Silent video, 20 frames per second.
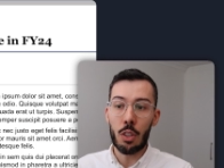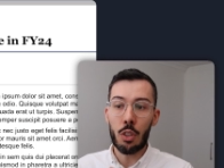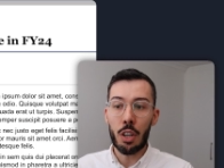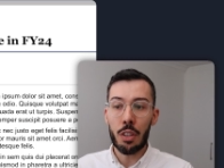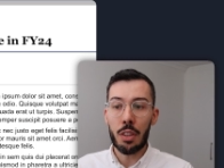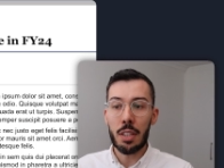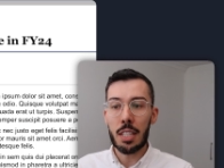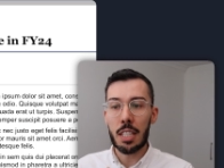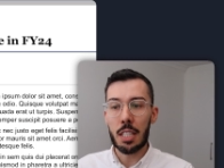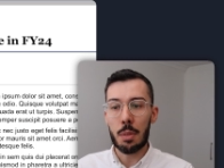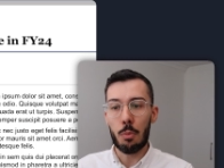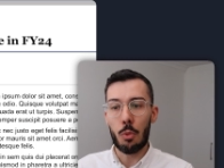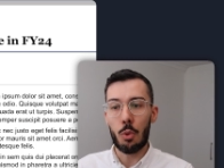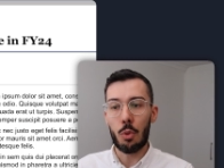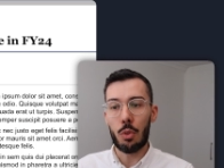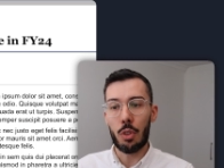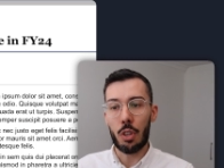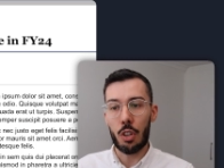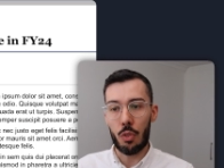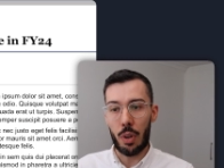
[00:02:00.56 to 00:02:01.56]
you look at the
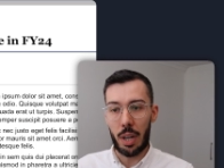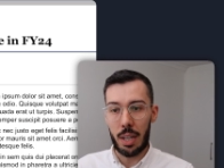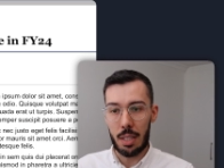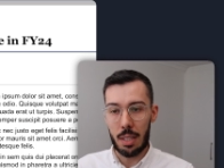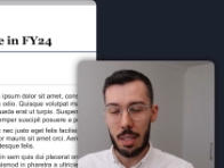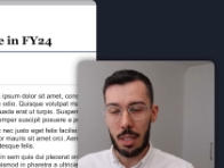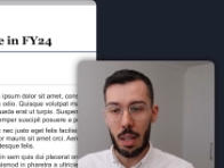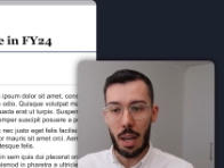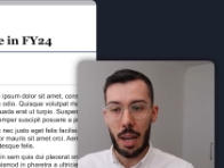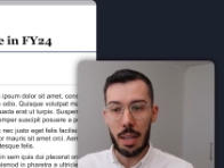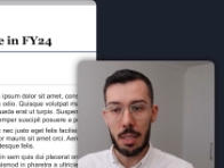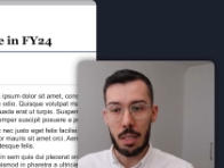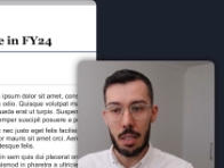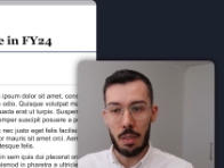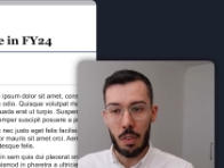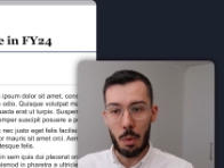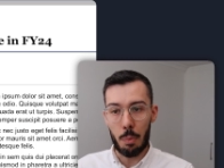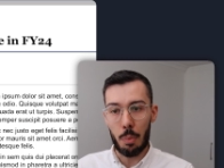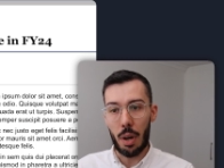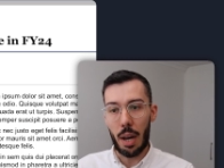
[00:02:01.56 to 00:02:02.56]
smaller grey slices
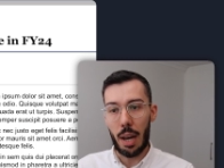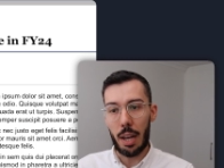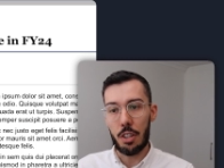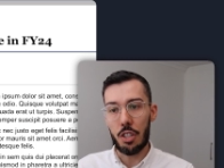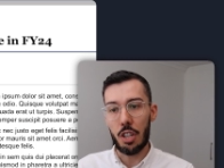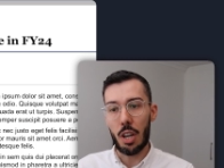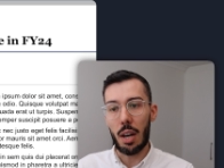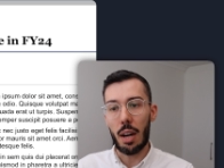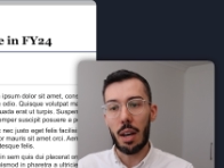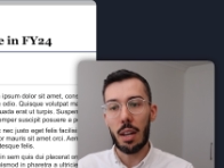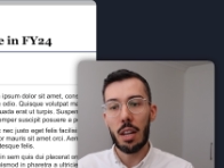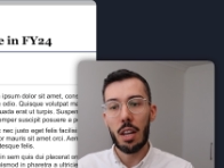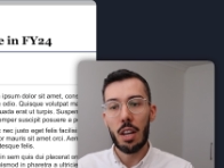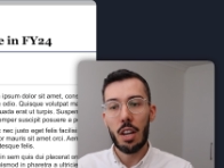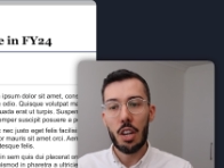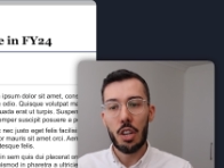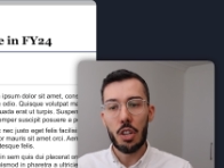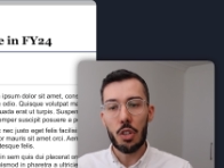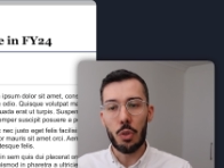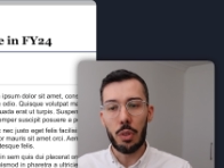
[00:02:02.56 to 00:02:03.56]
of the pie chart,
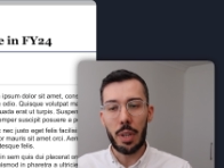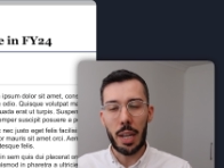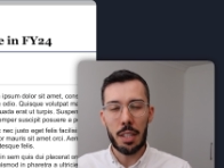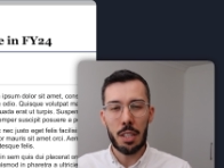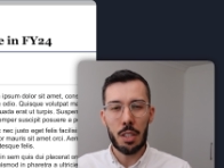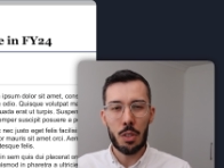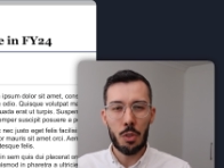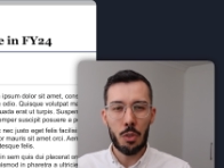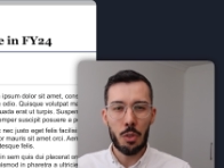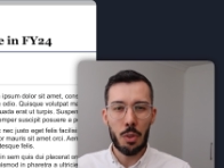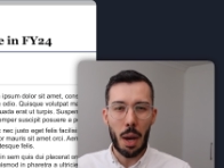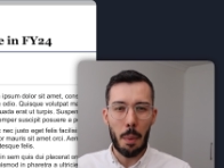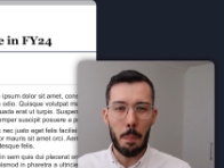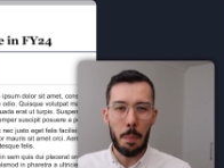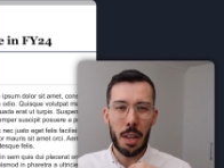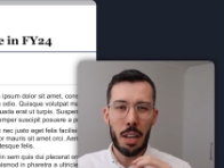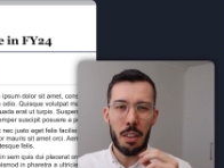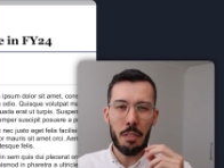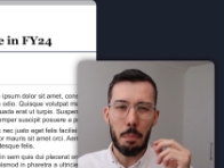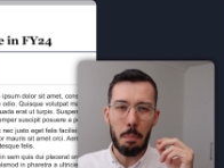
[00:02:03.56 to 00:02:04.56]
you'll need to do a
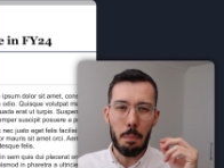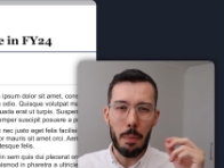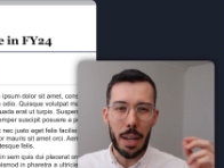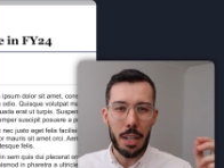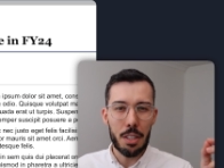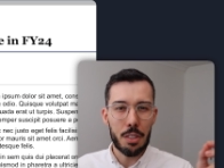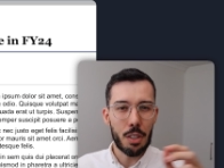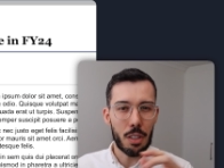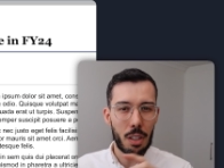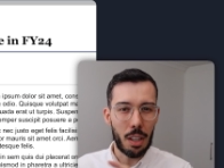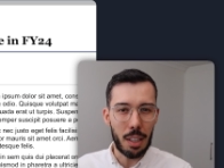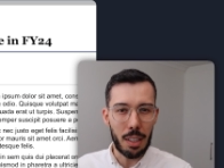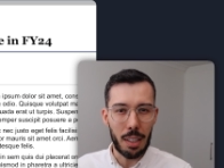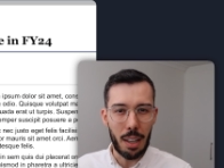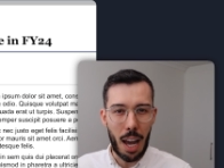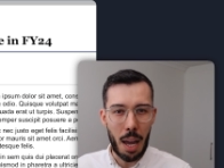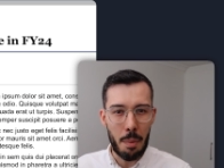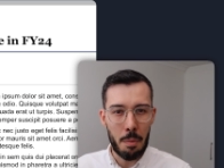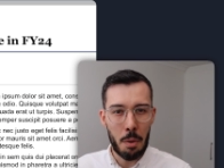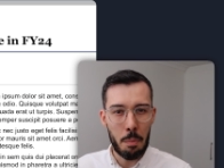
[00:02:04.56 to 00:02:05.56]
bit of mental
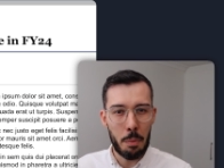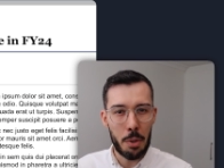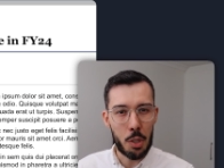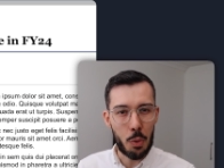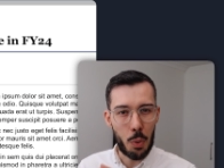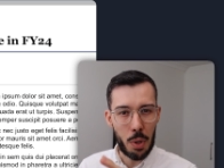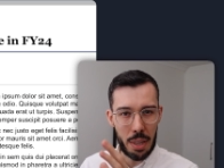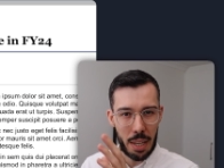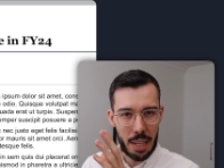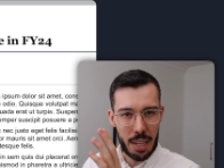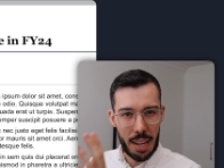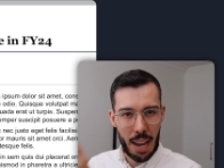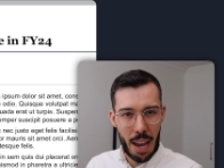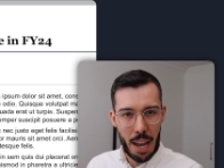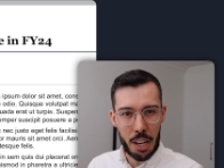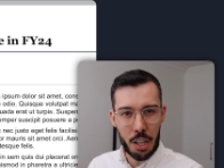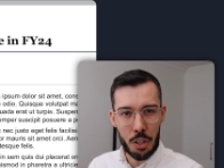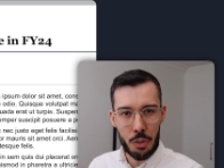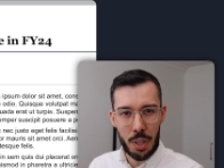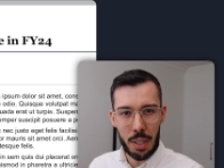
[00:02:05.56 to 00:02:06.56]
alignment between the
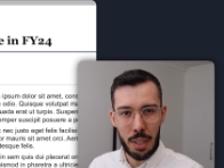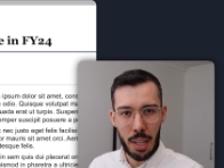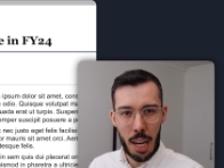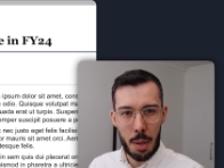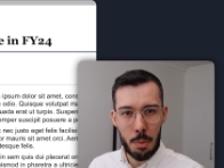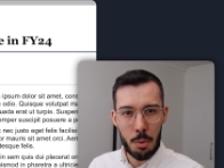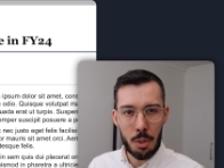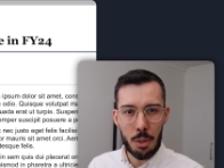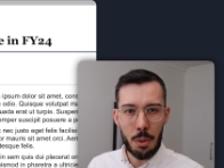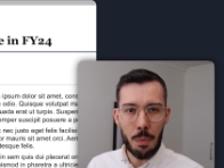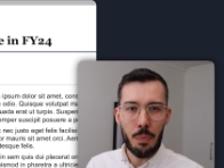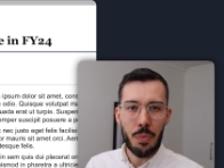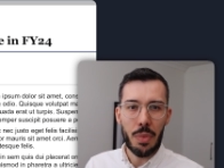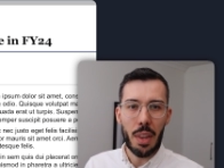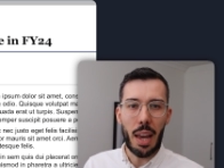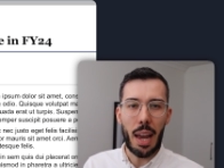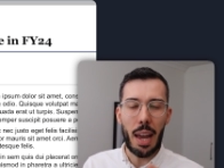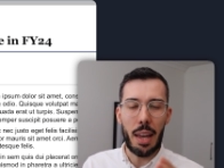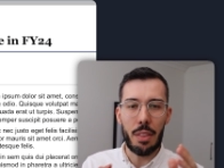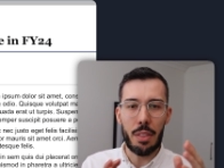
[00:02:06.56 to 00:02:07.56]
category label
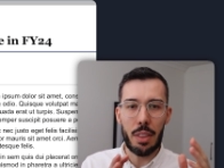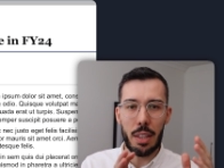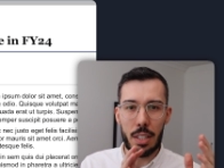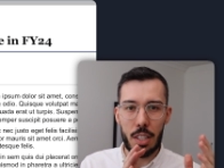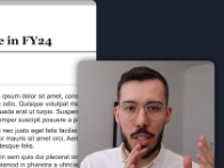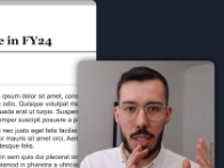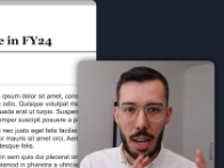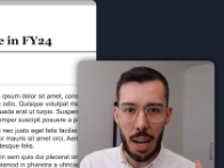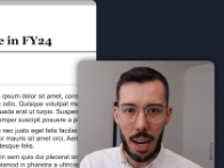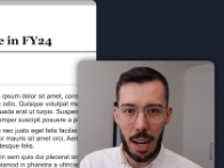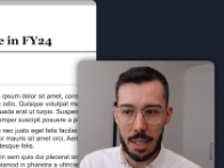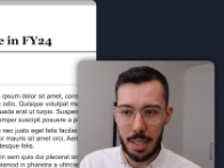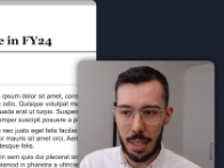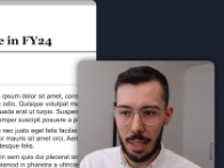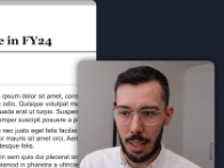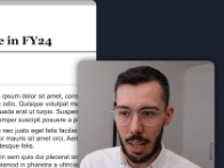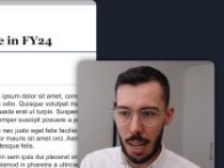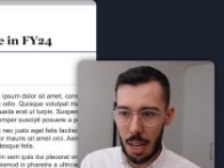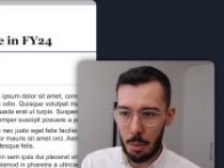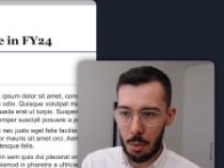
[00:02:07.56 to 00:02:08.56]
and the data
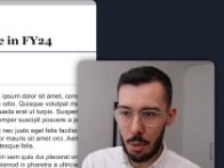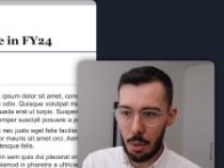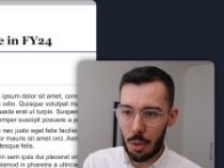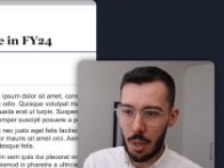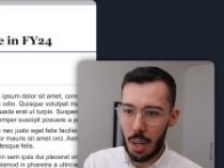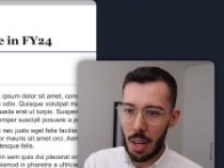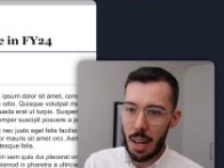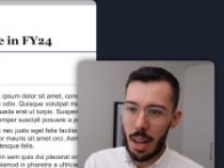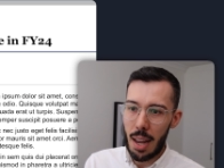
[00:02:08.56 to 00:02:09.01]
label.